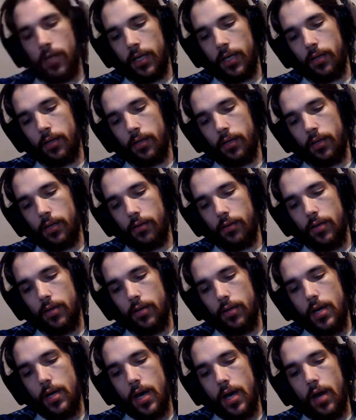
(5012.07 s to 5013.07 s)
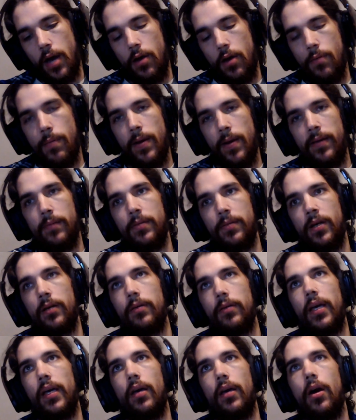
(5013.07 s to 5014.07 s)
like that. I don't mind them telling
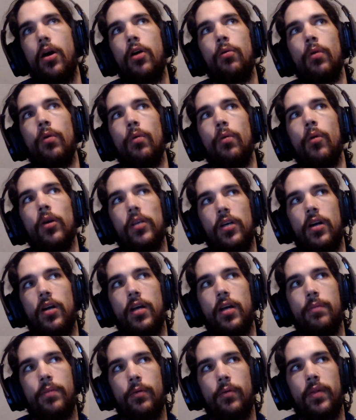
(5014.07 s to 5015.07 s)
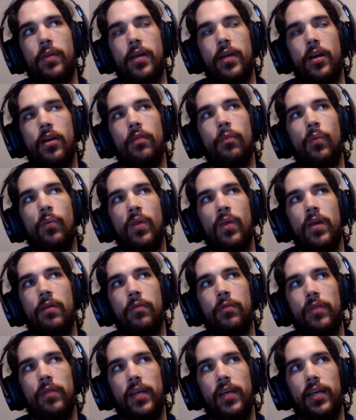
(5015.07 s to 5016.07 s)
like, oh, we're working on it, but when they
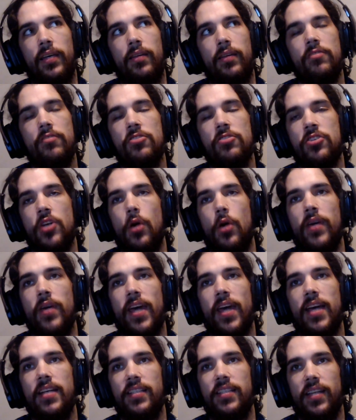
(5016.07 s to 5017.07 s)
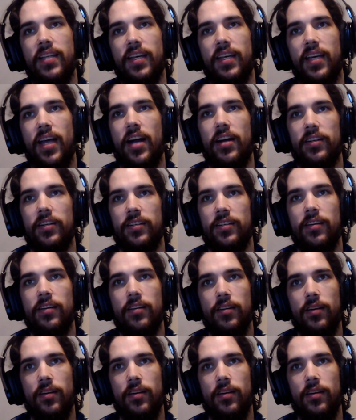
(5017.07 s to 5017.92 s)
like showcase the character,